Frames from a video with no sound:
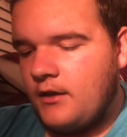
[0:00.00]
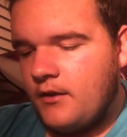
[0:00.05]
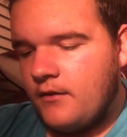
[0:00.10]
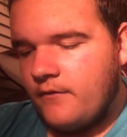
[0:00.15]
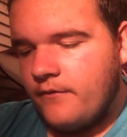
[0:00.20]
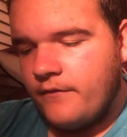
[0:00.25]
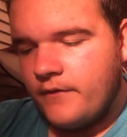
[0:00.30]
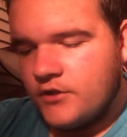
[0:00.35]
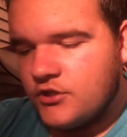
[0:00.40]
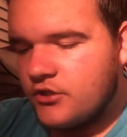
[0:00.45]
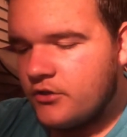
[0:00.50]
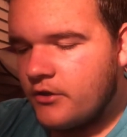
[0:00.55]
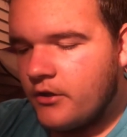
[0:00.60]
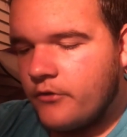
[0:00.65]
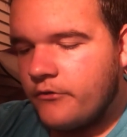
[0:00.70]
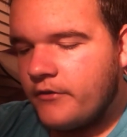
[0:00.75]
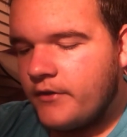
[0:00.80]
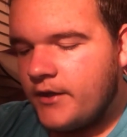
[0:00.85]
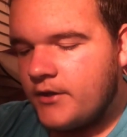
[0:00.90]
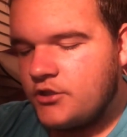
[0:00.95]
fish of
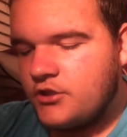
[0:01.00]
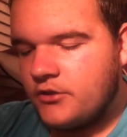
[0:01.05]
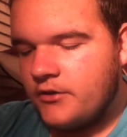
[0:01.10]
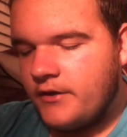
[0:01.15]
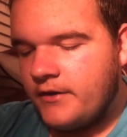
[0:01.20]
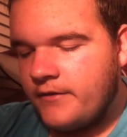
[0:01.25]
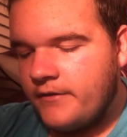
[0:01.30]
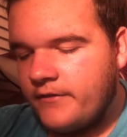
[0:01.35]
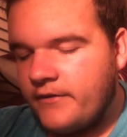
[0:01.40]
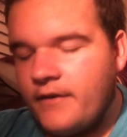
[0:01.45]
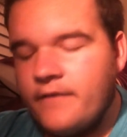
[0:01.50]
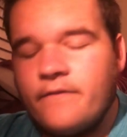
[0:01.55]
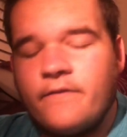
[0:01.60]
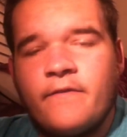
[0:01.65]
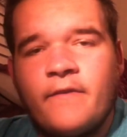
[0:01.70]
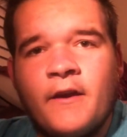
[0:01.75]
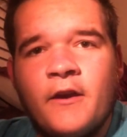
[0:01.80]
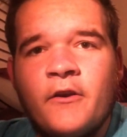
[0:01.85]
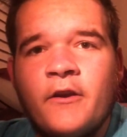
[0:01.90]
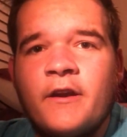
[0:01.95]
those nature, and is a
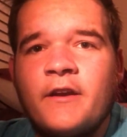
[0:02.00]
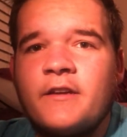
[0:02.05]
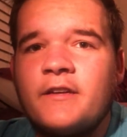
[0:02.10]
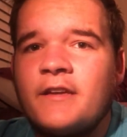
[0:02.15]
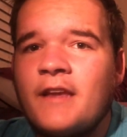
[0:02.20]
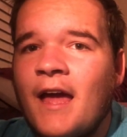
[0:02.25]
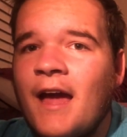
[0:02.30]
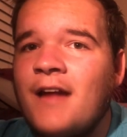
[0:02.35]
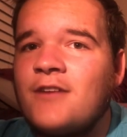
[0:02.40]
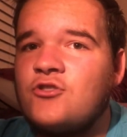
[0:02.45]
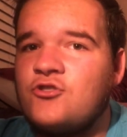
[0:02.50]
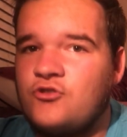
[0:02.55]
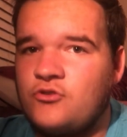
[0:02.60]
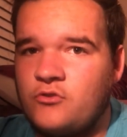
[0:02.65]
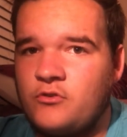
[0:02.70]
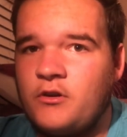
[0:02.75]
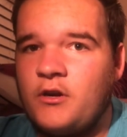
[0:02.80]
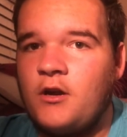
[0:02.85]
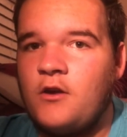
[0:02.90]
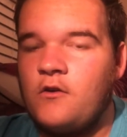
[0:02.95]
very
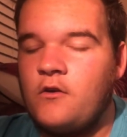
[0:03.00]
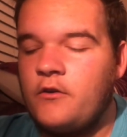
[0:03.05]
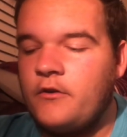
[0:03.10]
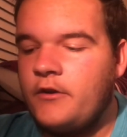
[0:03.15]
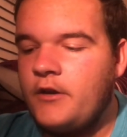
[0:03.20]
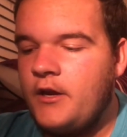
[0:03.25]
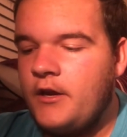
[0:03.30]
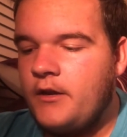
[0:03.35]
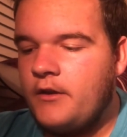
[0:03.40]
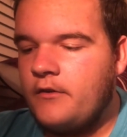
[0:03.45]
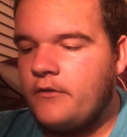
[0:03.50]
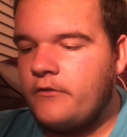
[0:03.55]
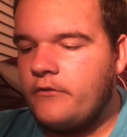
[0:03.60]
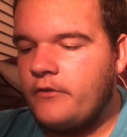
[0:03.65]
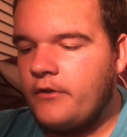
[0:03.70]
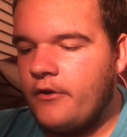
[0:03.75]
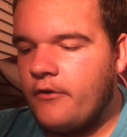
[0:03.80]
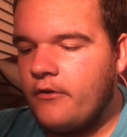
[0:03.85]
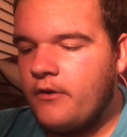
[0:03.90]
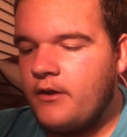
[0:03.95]
natural color.
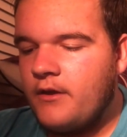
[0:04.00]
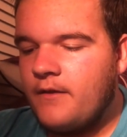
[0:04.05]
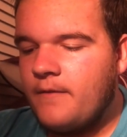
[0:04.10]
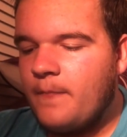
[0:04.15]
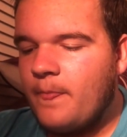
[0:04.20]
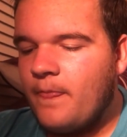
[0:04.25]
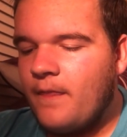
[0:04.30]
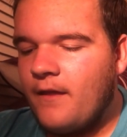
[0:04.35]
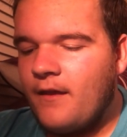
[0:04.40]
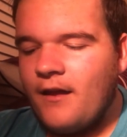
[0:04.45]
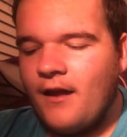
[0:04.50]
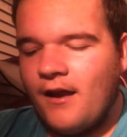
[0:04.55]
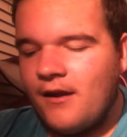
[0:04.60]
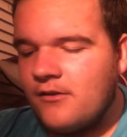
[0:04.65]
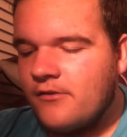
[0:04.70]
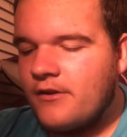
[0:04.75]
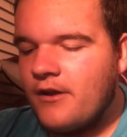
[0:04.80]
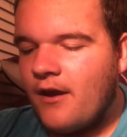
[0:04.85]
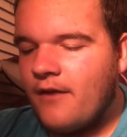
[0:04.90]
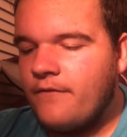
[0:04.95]
So, I
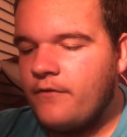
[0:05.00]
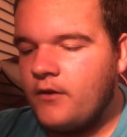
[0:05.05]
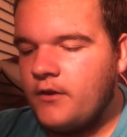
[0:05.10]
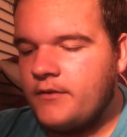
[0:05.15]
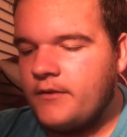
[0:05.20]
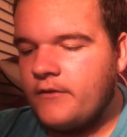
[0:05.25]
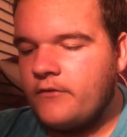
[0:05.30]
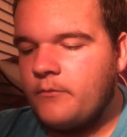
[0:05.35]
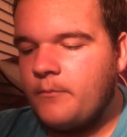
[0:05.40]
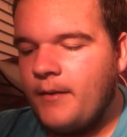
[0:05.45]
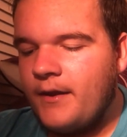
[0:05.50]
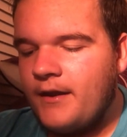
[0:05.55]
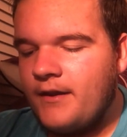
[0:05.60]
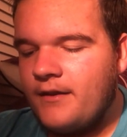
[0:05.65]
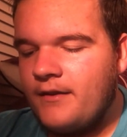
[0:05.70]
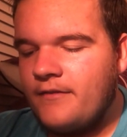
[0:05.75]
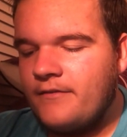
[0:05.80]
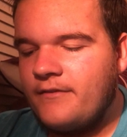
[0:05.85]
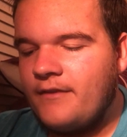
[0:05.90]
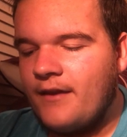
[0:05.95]
don't know, I feel like this bait
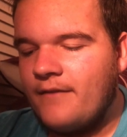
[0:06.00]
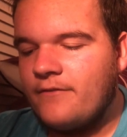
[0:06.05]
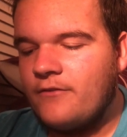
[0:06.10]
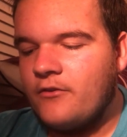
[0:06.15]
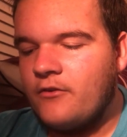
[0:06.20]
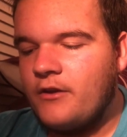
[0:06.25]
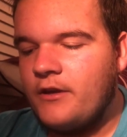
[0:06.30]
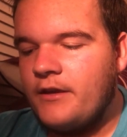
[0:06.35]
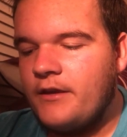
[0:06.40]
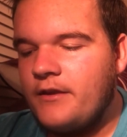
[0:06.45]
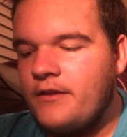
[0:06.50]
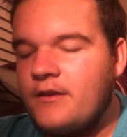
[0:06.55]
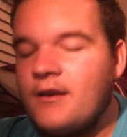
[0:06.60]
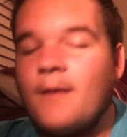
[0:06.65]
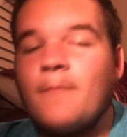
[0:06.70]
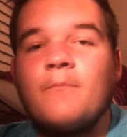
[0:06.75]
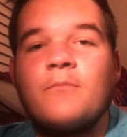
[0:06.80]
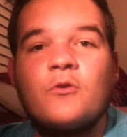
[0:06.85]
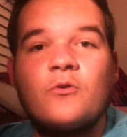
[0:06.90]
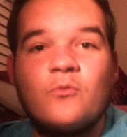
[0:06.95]
is definitely
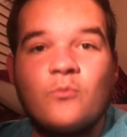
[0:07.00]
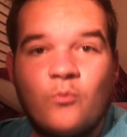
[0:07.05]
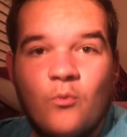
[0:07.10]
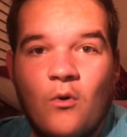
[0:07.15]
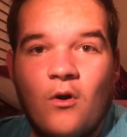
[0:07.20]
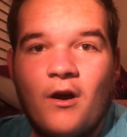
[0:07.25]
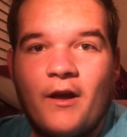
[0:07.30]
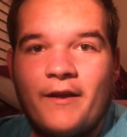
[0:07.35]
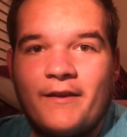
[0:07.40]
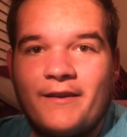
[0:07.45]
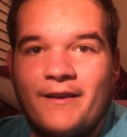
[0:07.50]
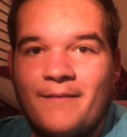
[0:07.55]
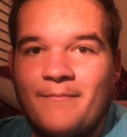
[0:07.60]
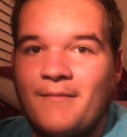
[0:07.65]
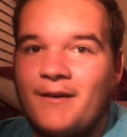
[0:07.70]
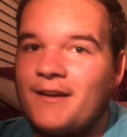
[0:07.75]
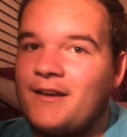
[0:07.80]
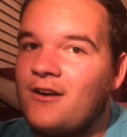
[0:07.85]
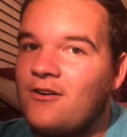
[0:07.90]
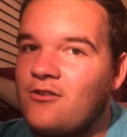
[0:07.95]
#1 in
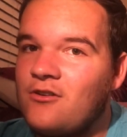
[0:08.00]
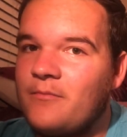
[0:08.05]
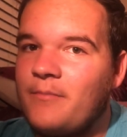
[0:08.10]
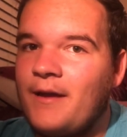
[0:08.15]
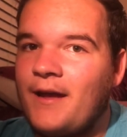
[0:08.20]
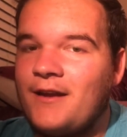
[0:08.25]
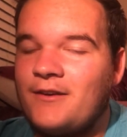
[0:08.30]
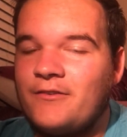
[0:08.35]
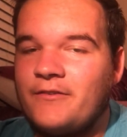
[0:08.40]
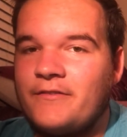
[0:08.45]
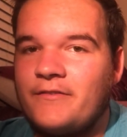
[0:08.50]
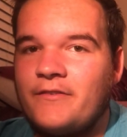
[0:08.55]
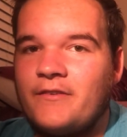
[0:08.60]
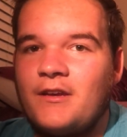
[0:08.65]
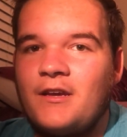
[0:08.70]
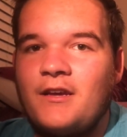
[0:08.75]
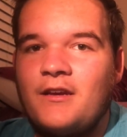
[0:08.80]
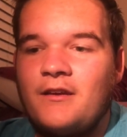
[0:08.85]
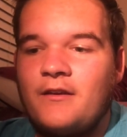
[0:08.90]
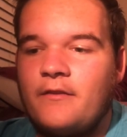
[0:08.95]
my color patterns
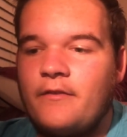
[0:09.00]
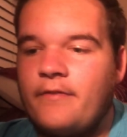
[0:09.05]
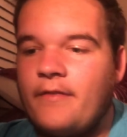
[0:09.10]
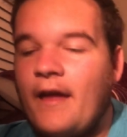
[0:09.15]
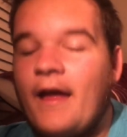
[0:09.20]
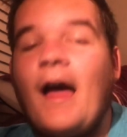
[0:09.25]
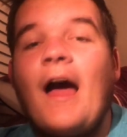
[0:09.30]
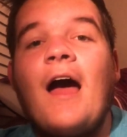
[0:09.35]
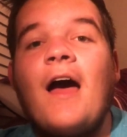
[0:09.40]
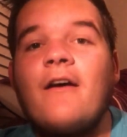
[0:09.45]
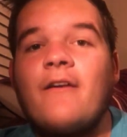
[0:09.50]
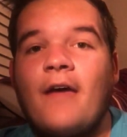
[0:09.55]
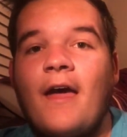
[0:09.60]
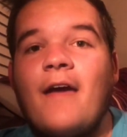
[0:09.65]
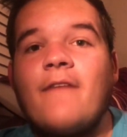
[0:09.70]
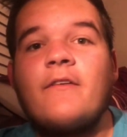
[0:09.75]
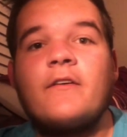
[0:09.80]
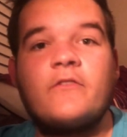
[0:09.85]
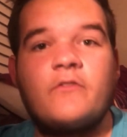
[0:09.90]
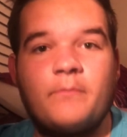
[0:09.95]
that I
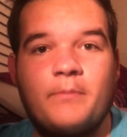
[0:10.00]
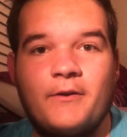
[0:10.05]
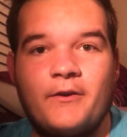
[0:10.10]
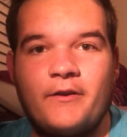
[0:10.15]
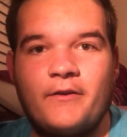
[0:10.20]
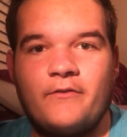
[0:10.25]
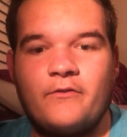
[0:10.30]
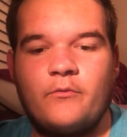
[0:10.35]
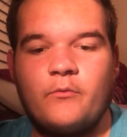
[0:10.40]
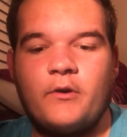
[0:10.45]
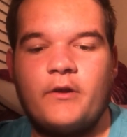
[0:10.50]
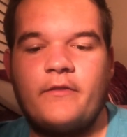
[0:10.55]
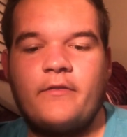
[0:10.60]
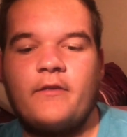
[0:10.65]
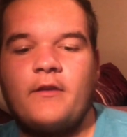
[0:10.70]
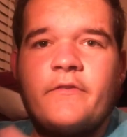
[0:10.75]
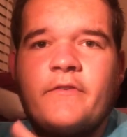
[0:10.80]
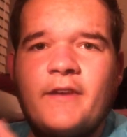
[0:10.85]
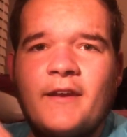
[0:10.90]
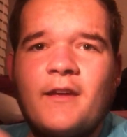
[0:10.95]
have experience with.
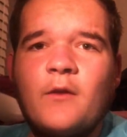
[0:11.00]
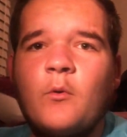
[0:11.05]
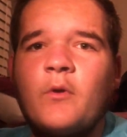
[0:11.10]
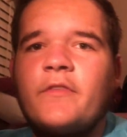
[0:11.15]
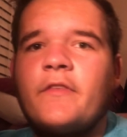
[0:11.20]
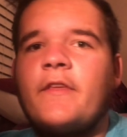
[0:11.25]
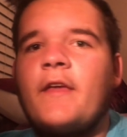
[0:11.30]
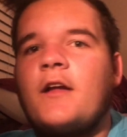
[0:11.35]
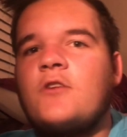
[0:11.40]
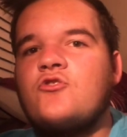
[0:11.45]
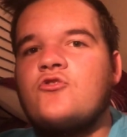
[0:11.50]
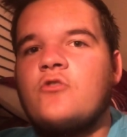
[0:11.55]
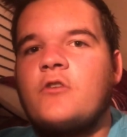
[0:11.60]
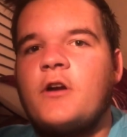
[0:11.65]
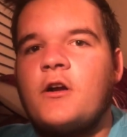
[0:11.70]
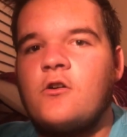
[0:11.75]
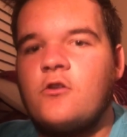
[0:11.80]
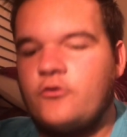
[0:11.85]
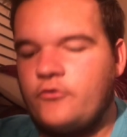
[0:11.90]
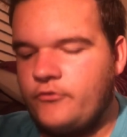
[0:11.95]
Sticking with the natural
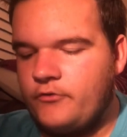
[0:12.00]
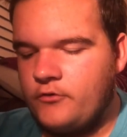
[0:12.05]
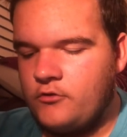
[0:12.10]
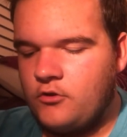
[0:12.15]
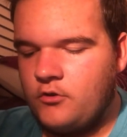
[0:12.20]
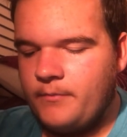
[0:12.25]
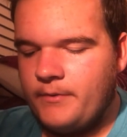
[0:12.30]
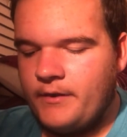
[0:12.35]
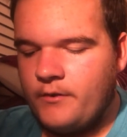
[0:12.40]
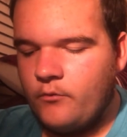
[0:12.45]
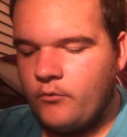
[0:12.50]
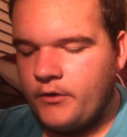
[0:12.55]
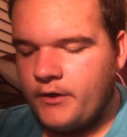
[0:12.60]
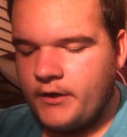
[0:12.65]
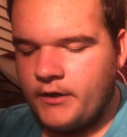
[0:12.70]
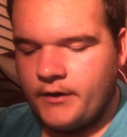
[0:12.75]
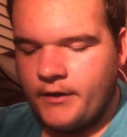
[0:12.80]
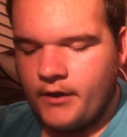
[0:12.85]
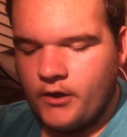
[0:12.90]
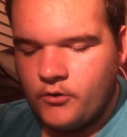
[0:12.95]
colors for a little bit, we're
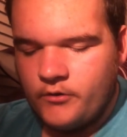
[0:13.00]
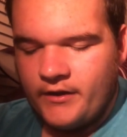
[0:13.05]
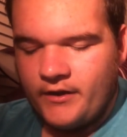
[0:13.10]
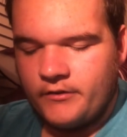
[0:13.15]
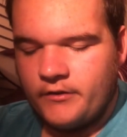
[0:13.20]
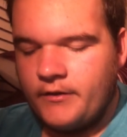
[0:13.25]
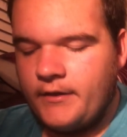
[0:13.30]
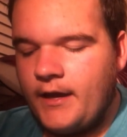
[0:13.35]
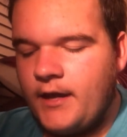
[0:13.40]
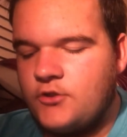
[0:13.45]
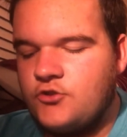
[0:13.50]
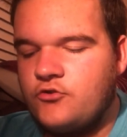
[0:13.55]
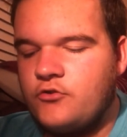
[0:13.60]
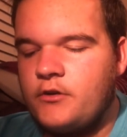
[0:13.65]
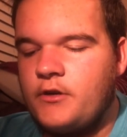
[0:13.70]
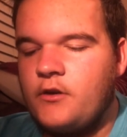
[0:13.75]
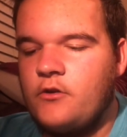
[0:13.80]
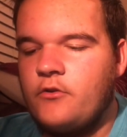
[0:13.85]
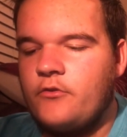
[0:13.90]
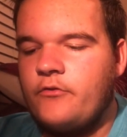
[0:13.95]
gonna go down the natural
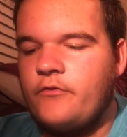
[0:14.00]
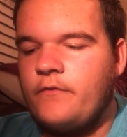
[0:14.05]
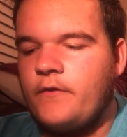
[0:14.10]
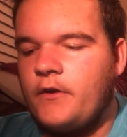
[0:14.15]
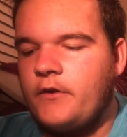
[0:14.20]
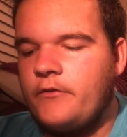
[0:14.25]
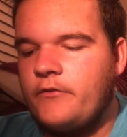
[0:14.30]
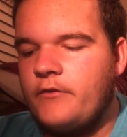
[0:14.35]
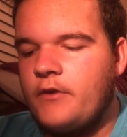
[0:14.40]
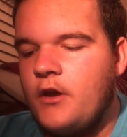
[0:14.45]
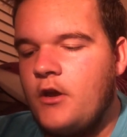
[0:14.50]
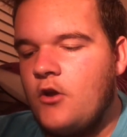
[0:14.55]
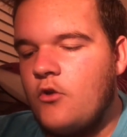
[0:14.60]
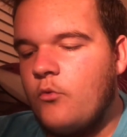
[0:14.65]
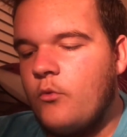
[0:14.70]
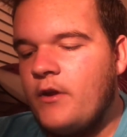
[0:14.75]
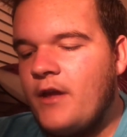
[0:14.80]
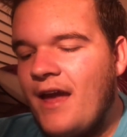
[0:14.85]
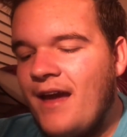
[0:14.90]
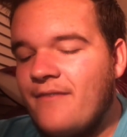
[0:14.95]
colors first.
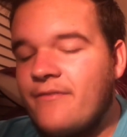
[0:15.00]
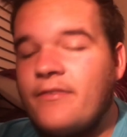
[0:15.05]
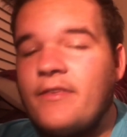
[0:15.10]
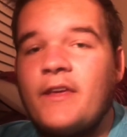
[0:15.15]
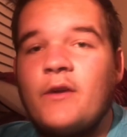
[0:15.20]
We have the